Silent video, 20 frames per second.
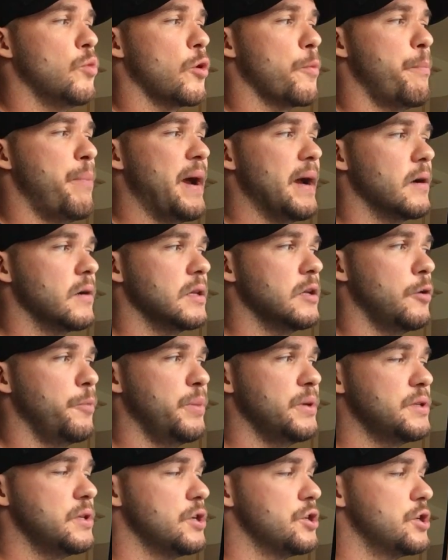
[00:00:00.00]
a more parallel
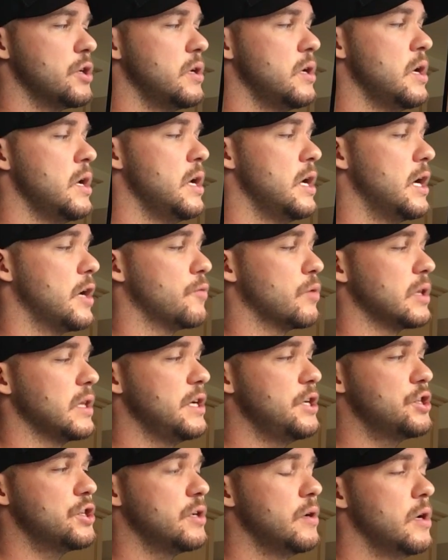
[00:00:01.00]
position in
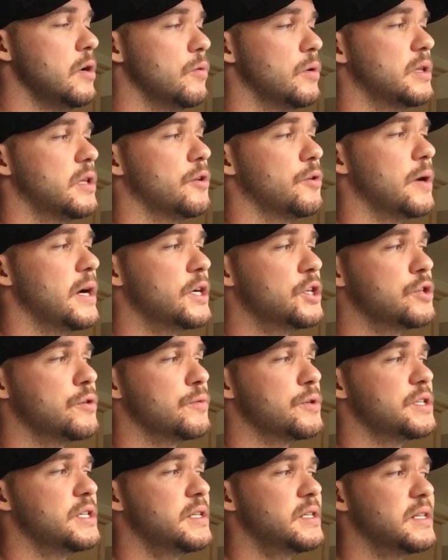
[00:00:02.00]
relation with the direction
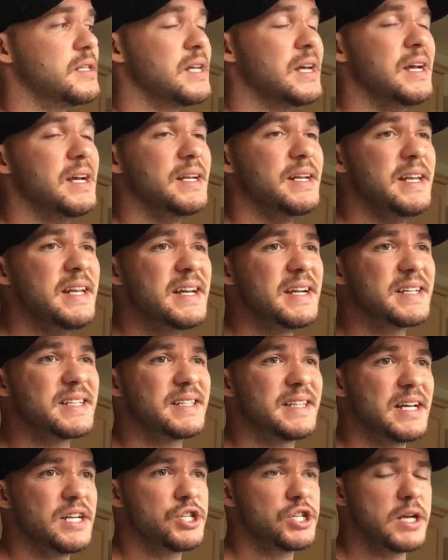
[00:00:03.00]
of resistance. Knee
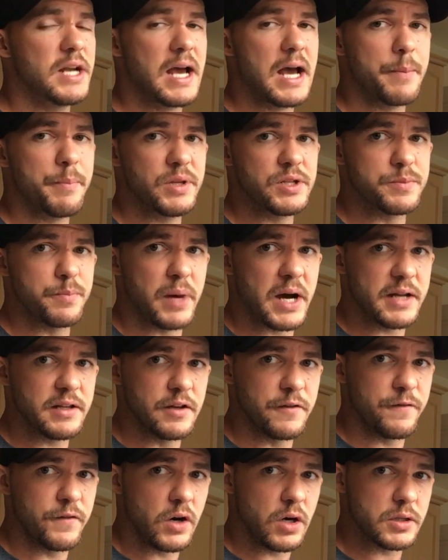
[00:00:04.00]
extension happens by
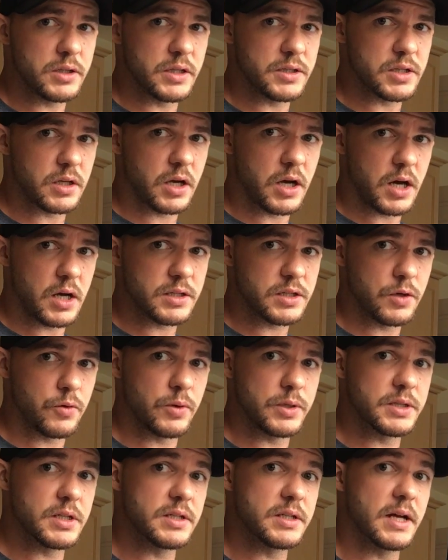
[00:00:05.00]
default. It's a
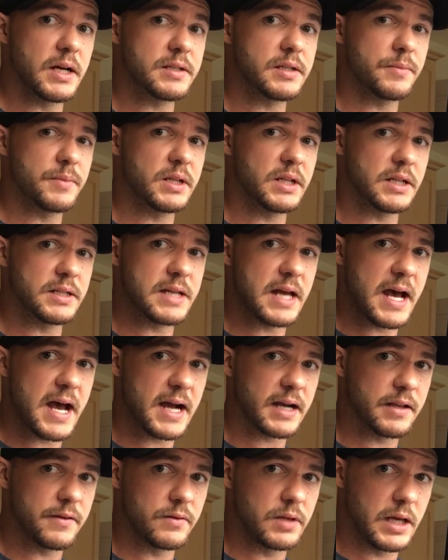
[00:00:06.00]
consequence. It's not something that's
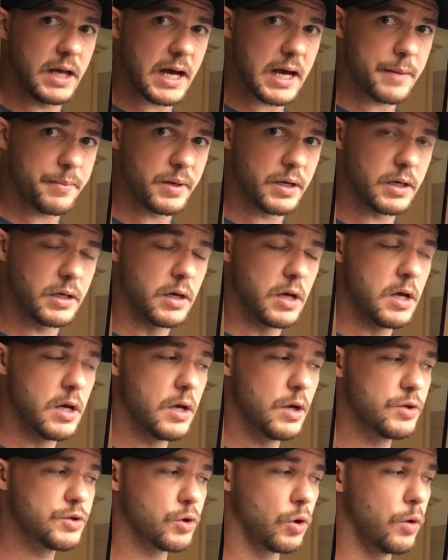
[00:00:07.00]
actively happening.
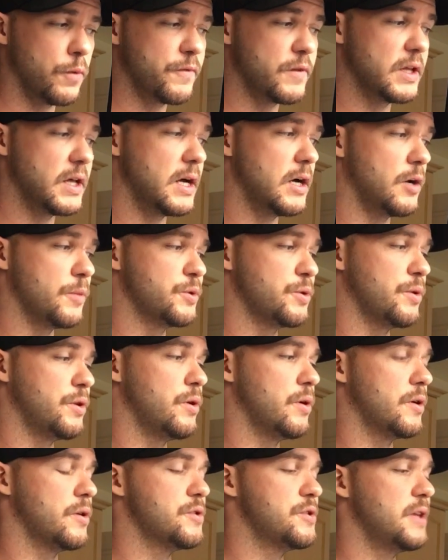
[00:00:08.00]
So hopefully that helps with
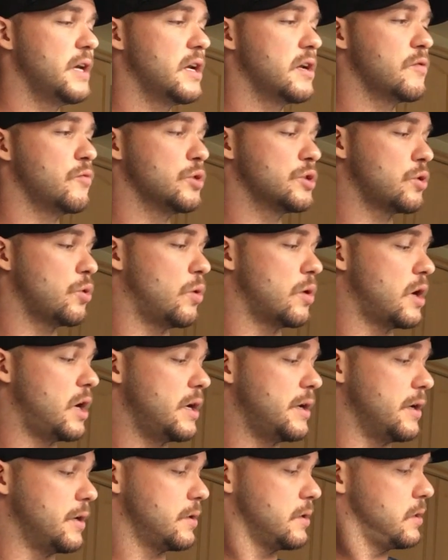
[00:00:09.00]
your understanding of what's going
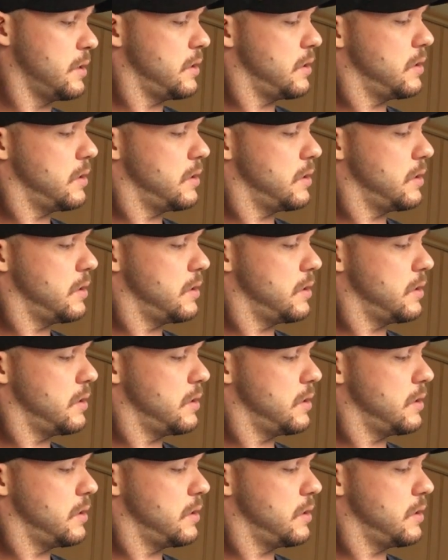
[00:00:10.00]
on there.